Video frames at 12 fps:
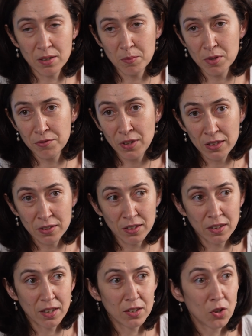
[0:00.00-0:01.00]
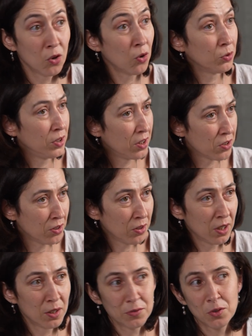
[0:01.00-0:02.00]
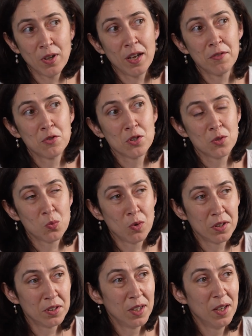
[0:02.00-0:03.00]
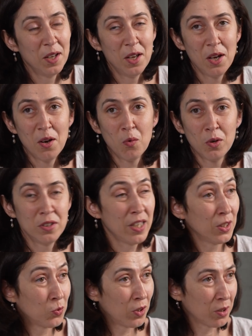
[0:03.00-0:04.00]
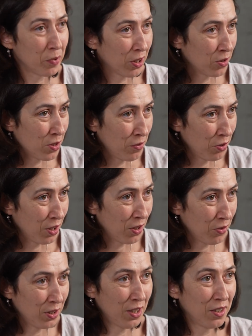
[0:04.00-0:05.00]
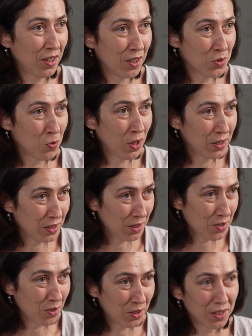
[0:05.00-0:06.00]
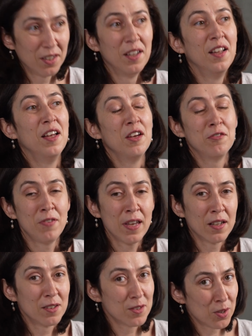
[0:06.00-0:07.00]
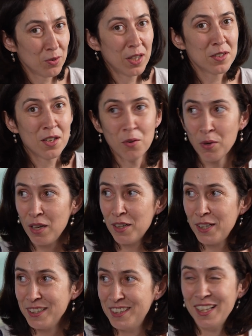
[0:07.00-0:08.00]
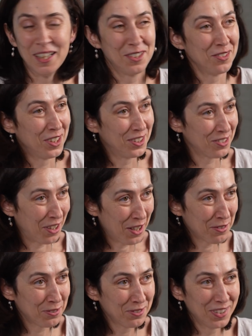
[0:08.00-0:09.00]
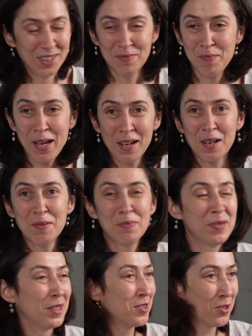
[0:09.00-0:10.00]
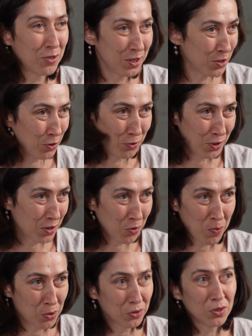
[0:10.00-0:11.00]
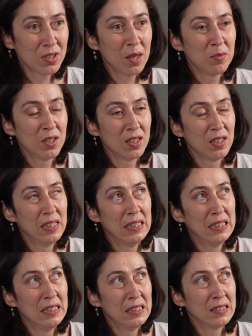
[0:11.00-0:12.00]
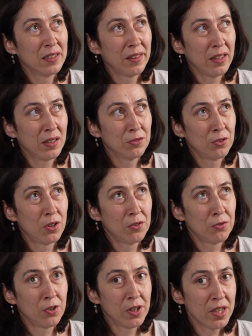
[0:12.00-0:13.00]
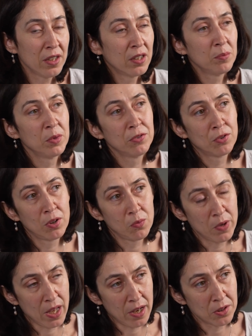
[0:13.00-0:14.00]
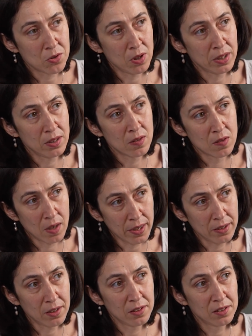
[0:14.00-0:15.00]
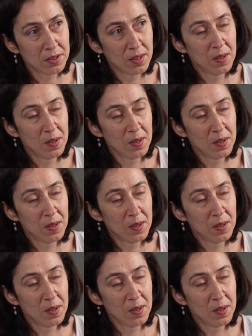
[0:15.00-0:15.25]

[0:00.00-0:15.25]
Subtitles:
terms of internet. Oh, there's not enough to have just one network, because every now and then, guess what? It's gonna fail. So that's how we learned that you need to have a backup and so on and so forth. So we prototyped the thing for a year before we actually decided